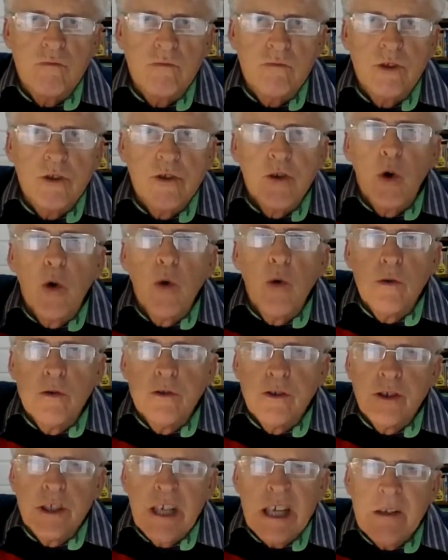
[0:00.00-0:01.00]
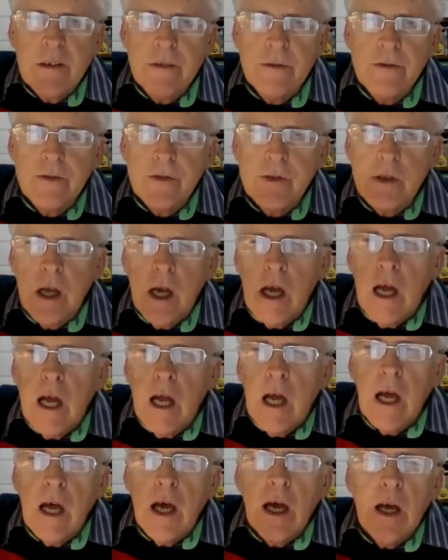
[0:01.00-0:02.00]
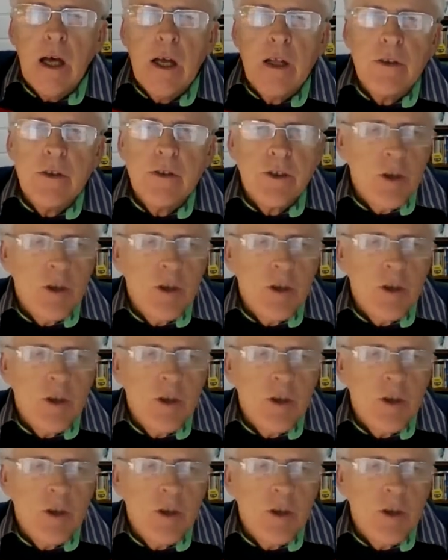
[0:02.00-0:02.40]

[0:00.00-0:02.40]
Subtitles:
stalls, shelves. And